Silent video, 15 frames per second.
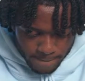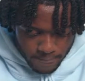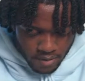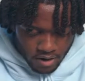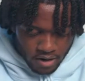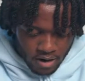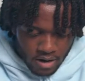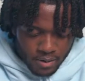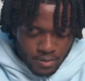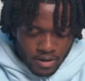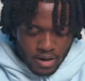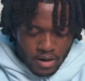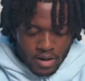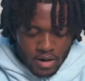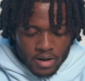Alright, let me
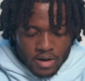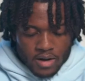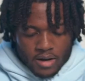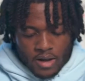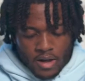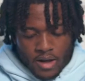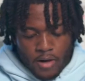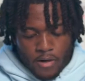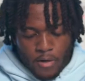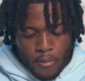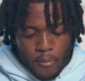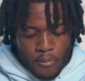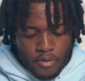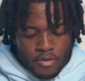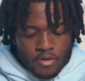get the link out.
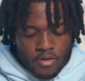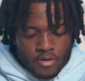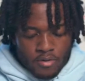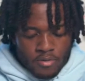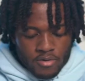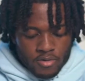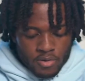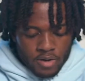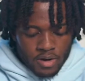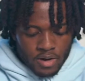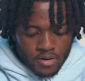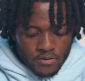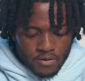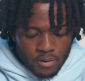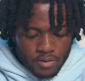Boom. Tweet it
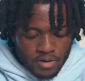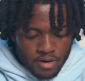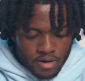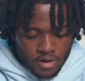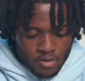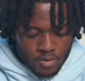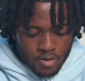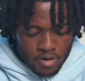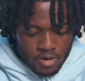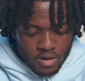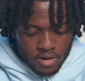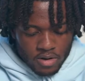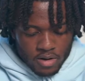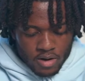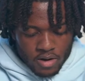from the Knicks wall
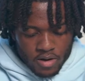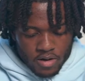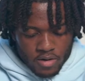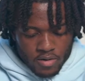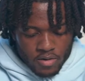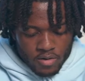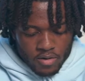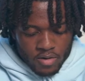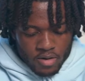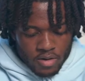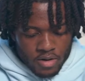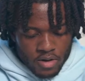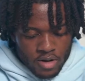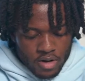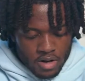account.
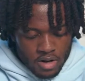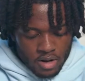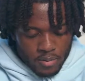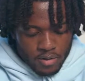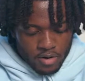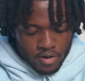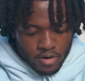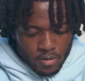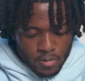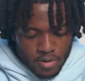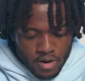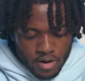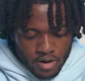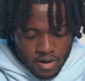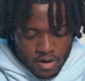Let me go to
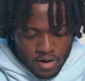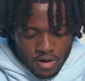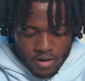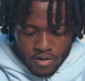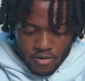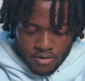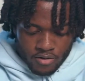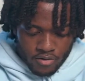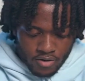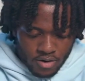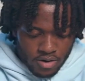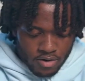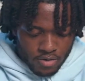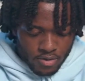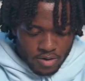my account and
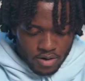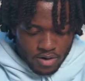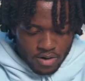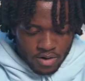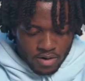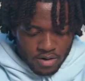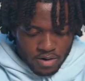retweet it.